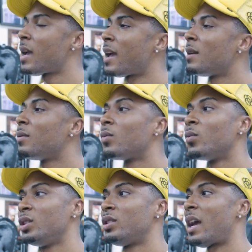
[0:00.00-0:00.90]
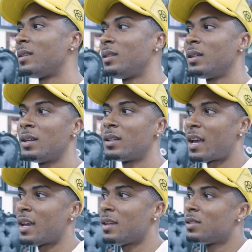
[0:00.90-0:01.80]
had reached out to Gutta
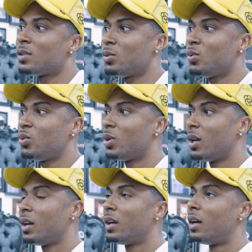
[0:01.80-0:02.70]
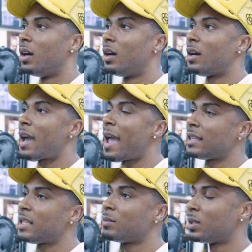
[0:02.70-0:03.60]
K to
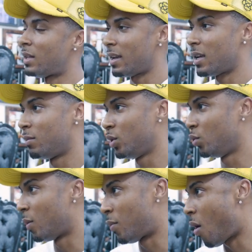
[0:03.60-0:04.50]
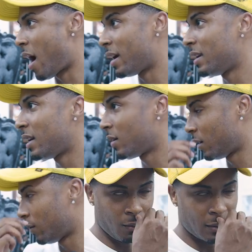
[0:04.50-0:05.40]
ask him to like come do a part in,
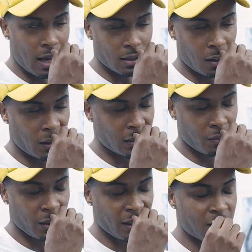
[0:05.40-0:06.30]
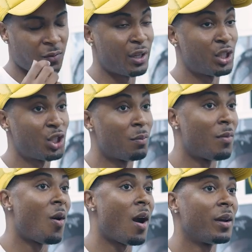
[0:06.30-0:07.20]
he was also supposed to bring his friend
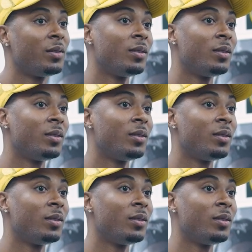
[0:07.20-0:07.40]
Shamar.